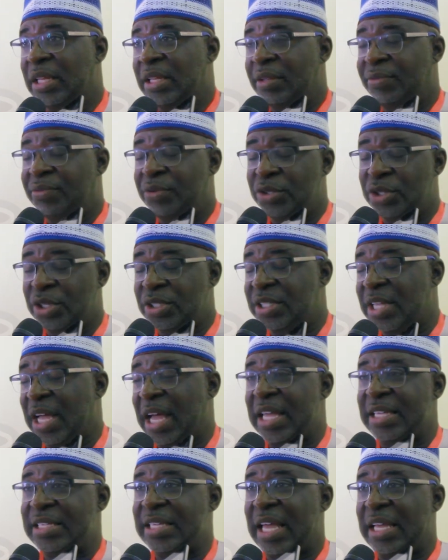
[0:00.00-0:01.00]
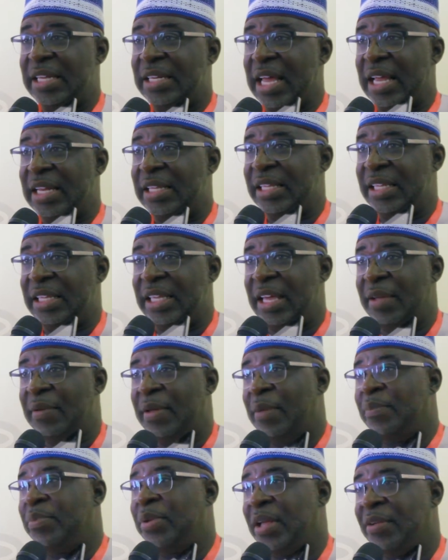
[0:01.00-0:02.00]
future stars and
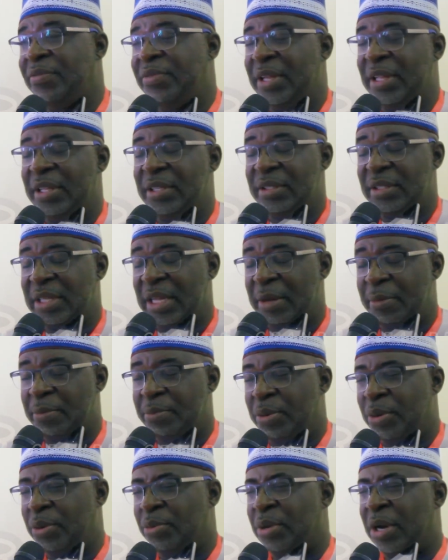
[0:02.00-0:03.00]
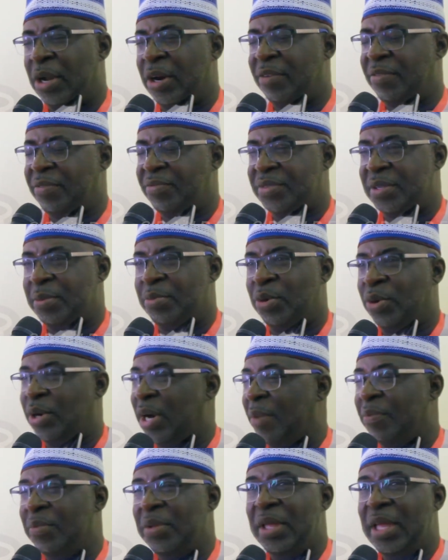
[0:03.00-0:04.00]
the MPFL under 15
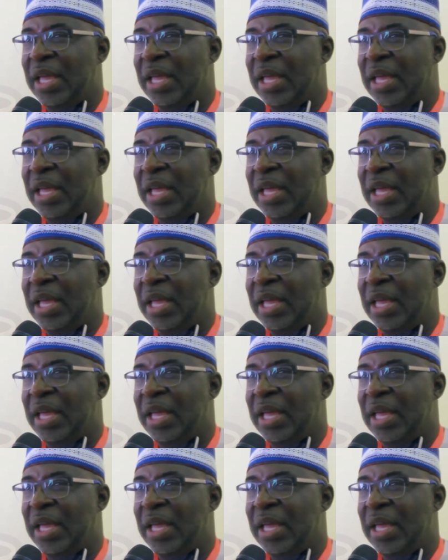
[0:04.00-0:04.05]
program,